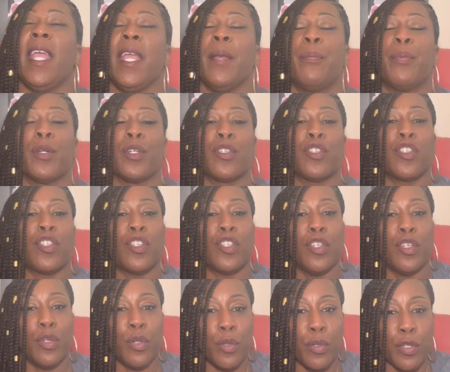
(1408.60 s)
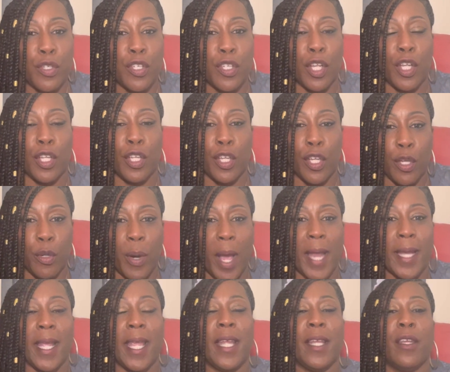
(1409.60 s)
pursues you,
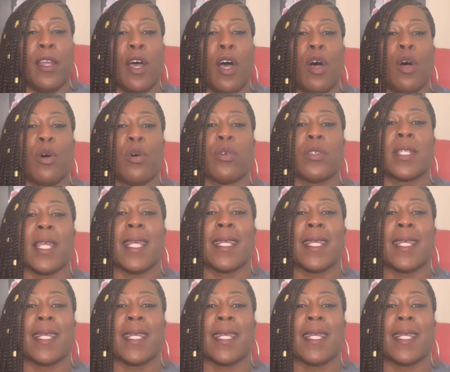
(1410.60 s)
and he knows